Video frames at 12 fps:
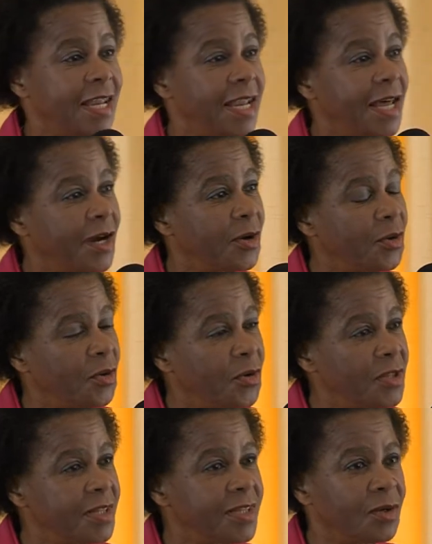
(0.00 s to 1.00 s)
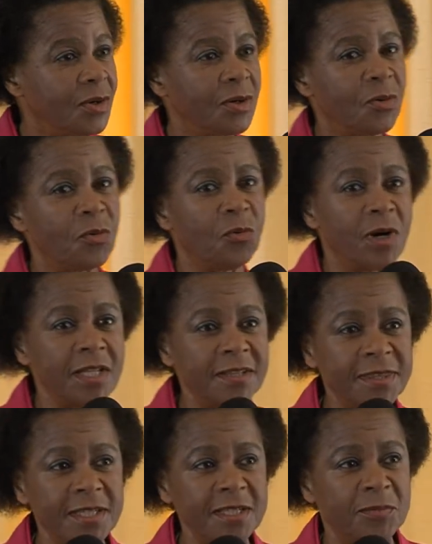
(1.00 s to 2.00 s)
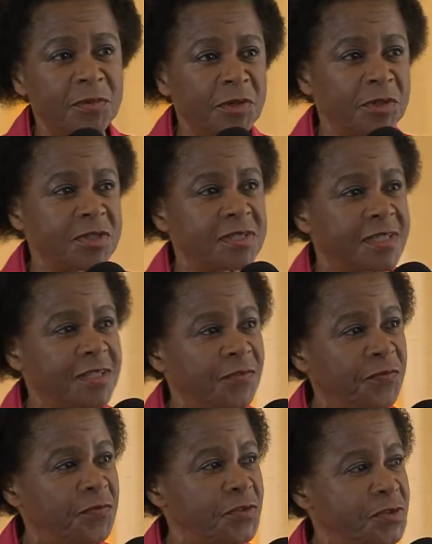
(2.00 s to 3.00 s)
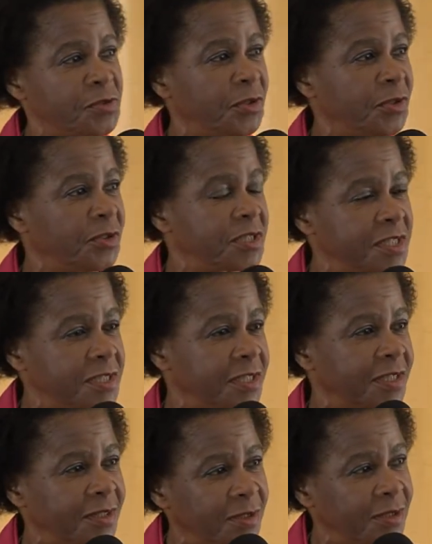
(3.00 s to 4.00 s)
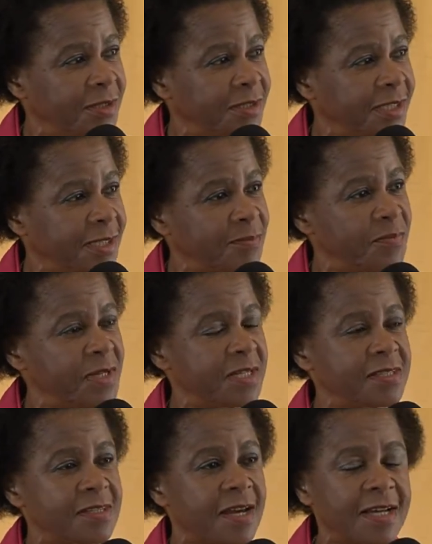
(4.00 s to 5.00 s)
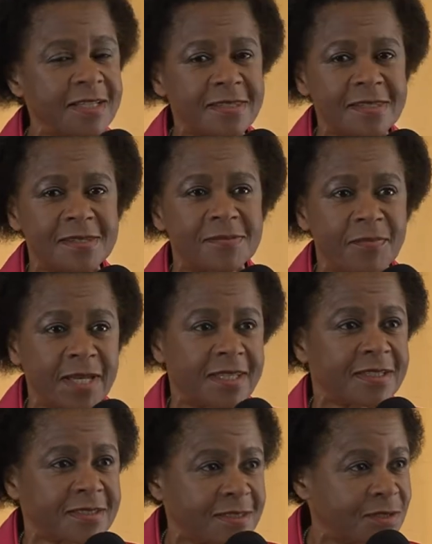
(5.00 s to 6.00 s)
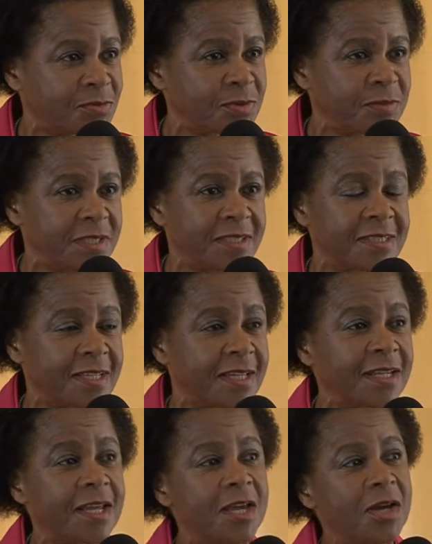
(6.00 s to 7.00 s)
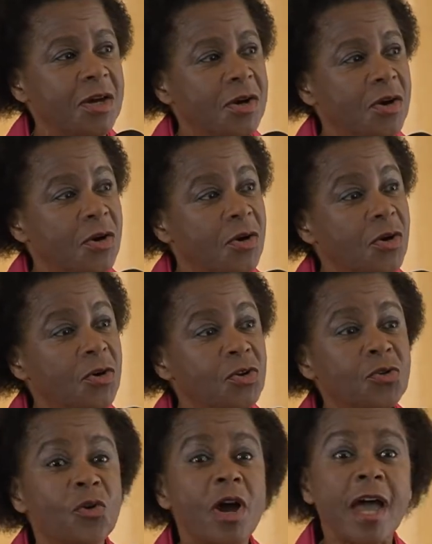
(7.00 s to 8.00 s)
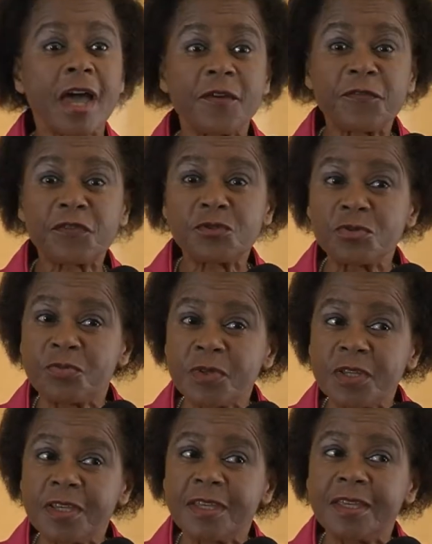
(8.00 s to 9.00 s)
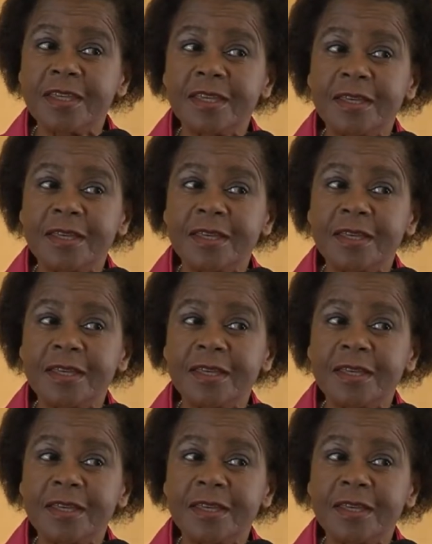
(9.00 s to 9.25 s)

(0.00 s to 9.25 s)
Now, one thing about the physiology that makes us mothers as women is that you have to be